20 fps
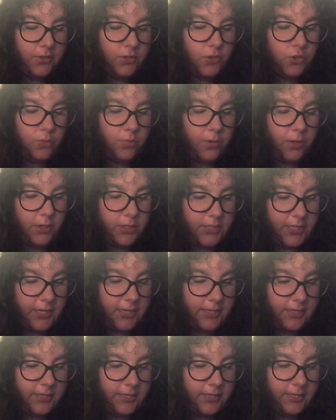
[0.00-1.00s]
to
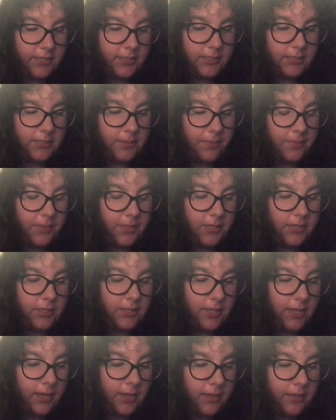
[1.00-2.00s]
partake in something
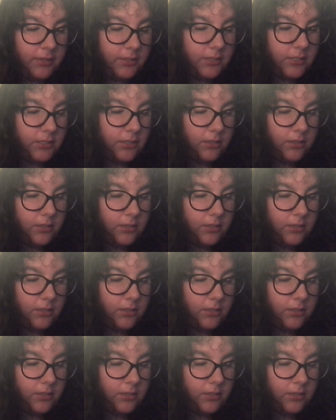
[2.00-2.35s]
that